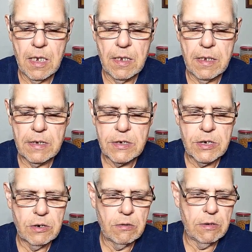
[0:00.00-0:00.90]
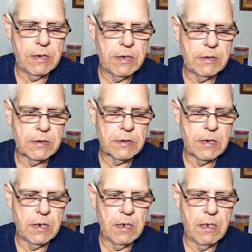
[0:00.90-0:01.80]
This here is
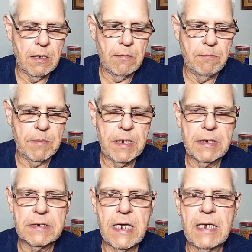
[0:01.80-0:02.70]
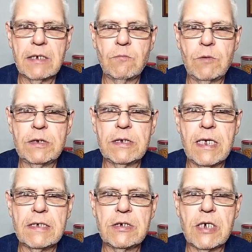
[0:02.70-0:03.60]
being taken with the
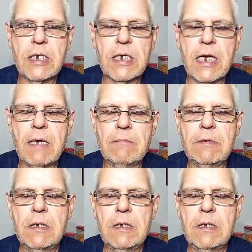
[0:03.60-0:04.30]
SJ Cam.